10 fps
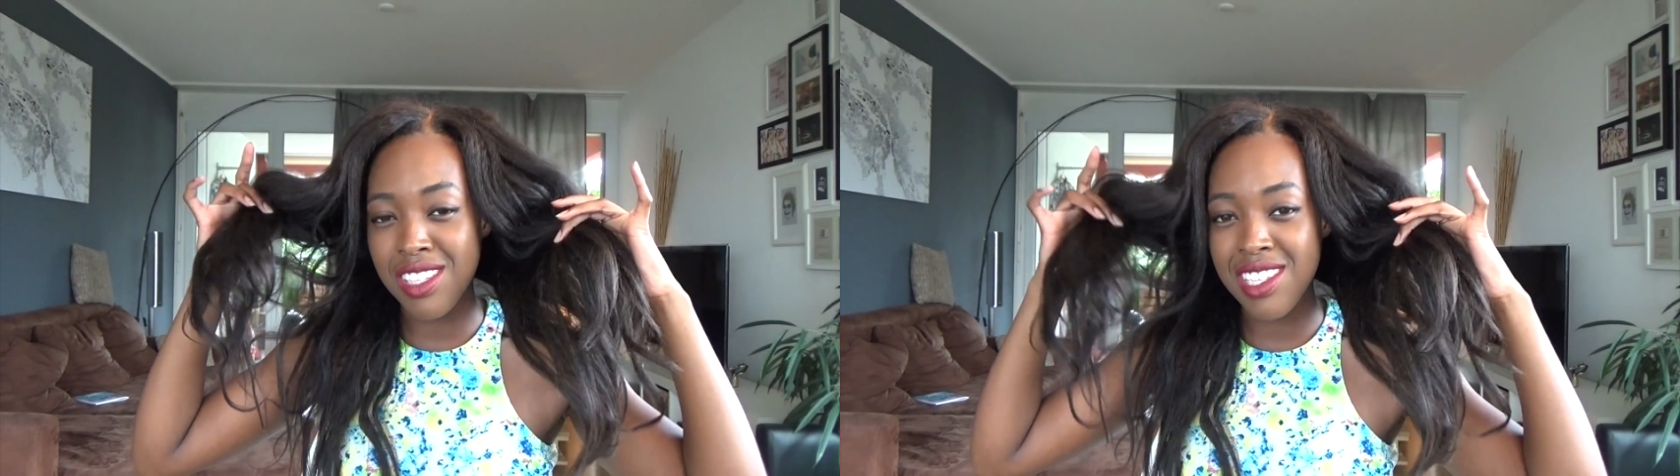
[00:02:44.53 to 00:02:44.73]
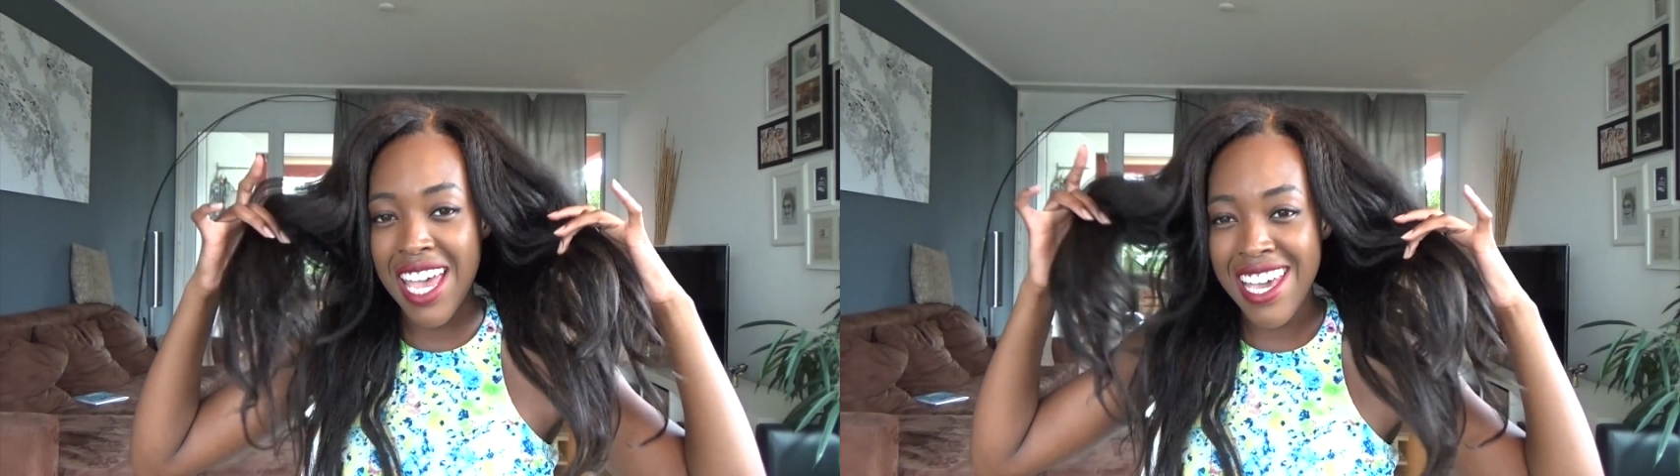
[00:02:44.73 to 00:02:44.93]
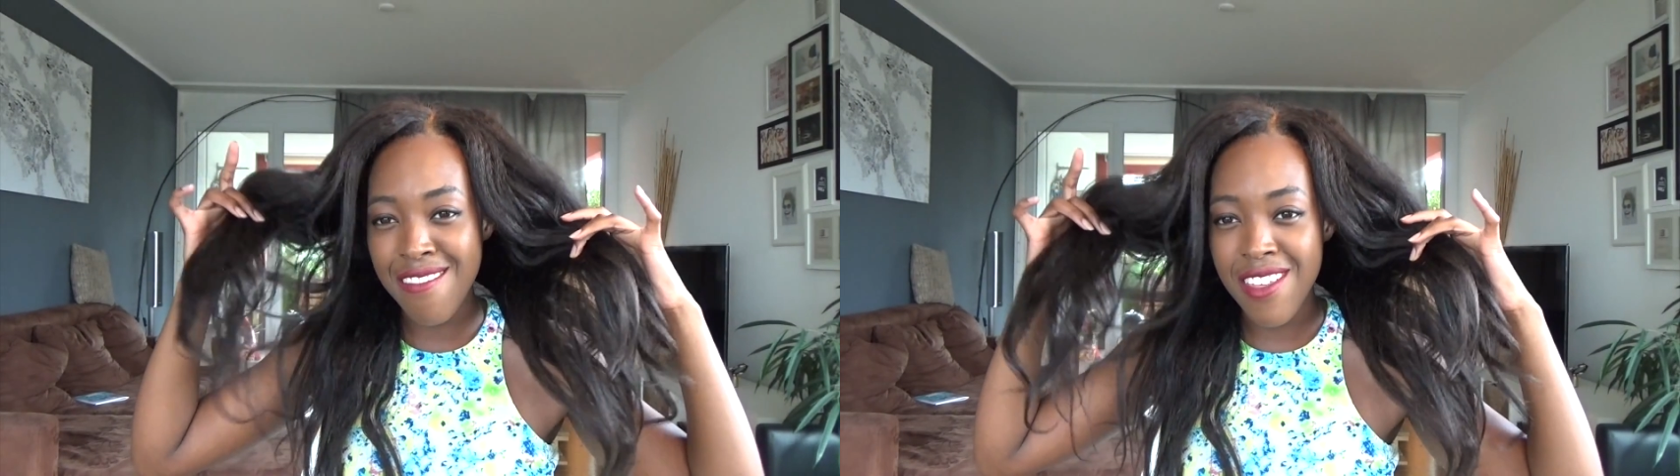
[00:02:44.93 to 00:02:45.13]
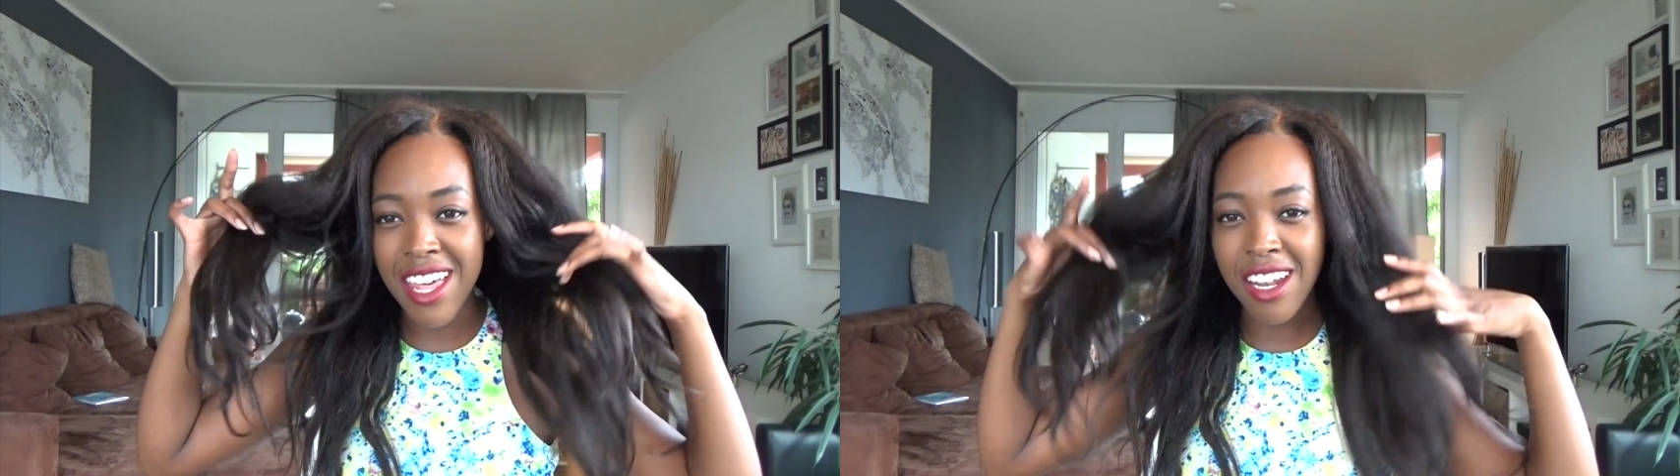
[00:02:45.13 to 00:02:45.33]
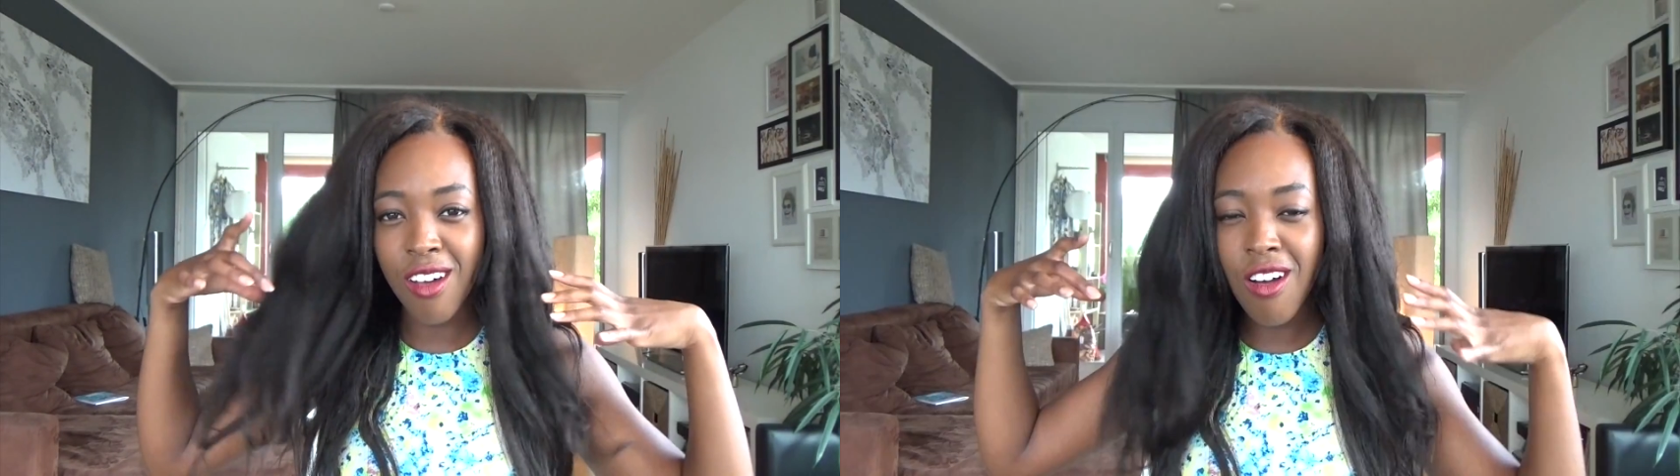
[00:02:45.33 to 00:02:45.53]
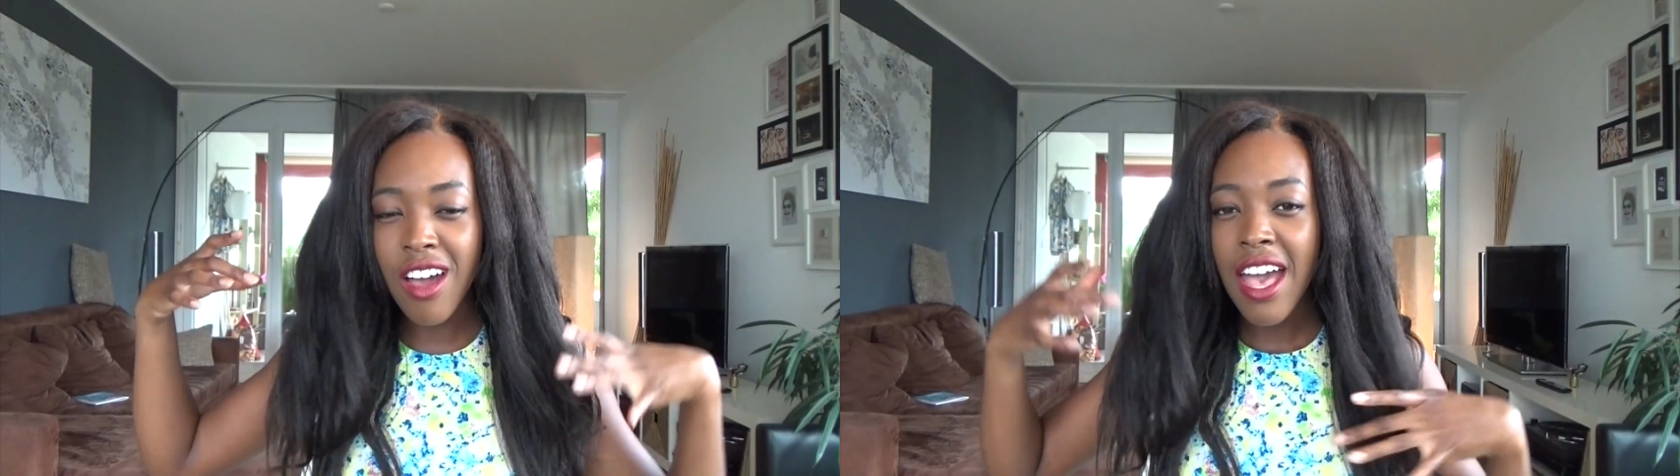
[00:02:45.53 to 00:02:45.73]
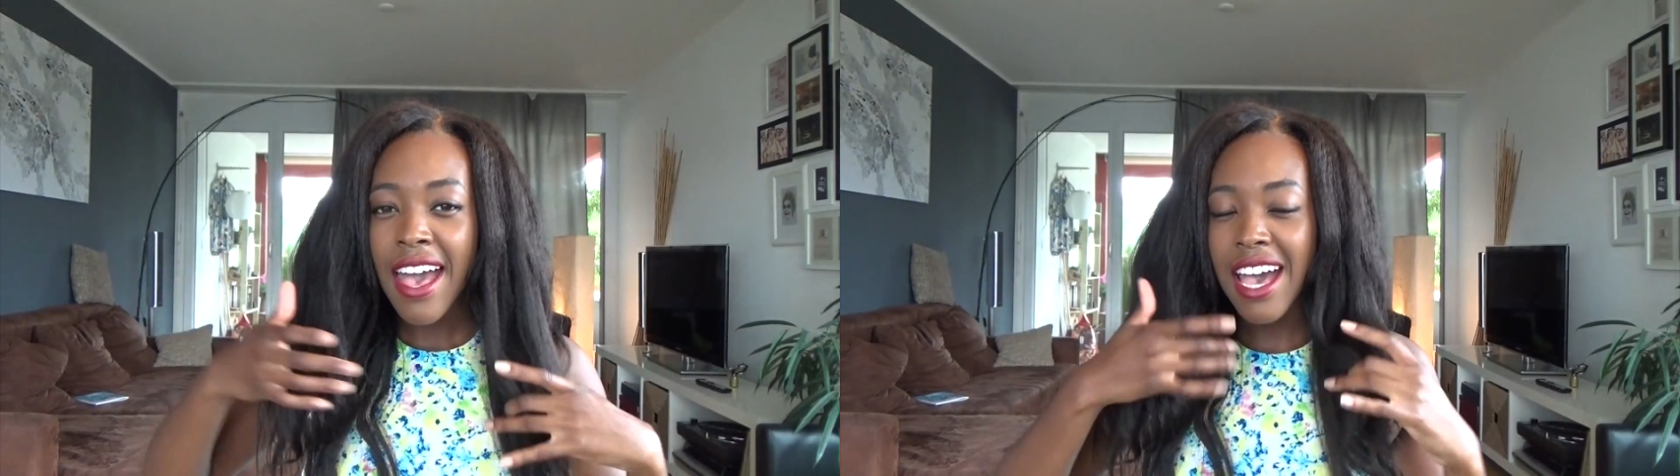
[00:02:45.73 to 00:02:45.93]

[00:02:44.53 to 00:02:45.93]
stay for that long,